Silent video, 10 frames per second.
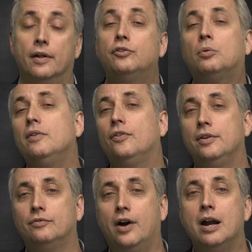that's great for the
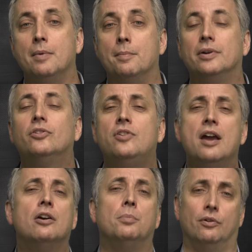environment, but it's
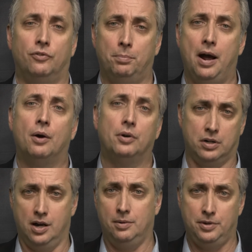terrible for power
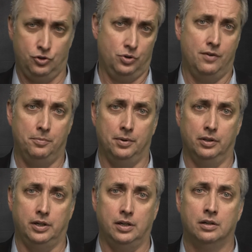economy and
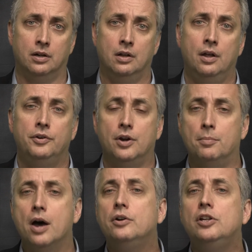drivability. Now,
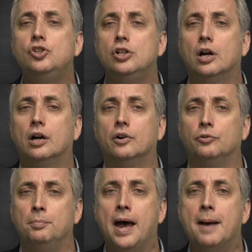modern EGR is
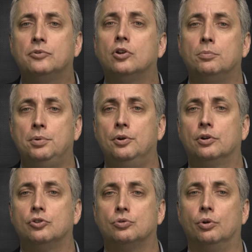mapped and computer
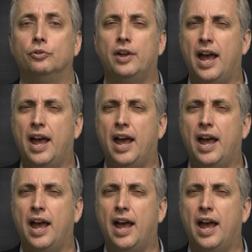controlled to